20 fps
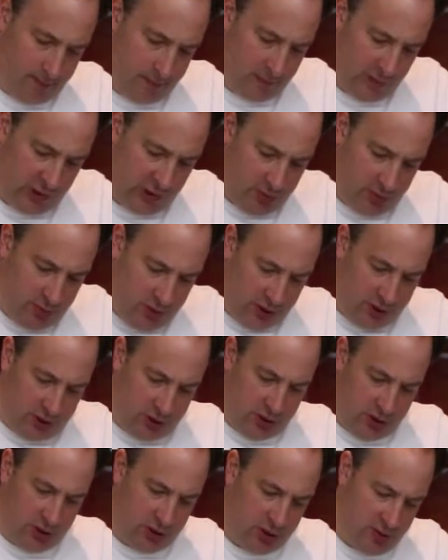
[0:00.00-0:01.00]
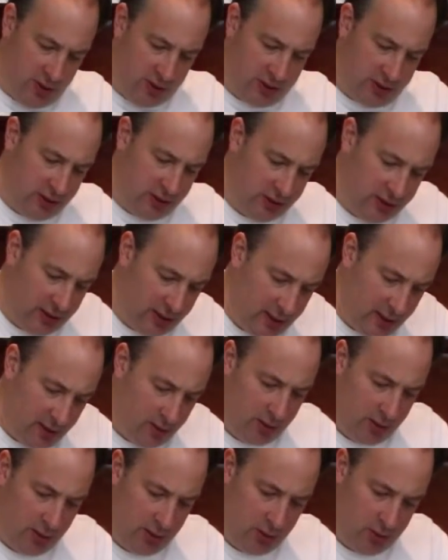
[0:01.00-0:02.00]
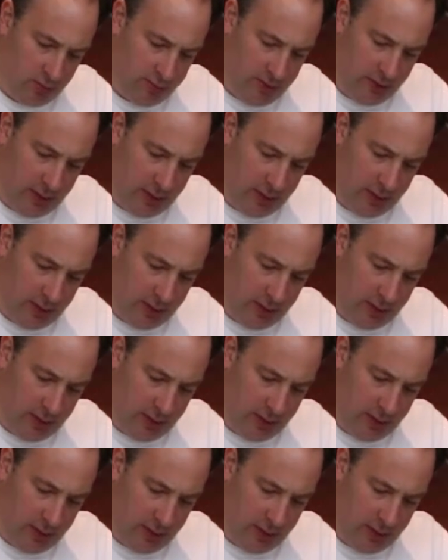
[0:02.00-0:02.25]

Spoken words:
So I'm just going to stretch this out a little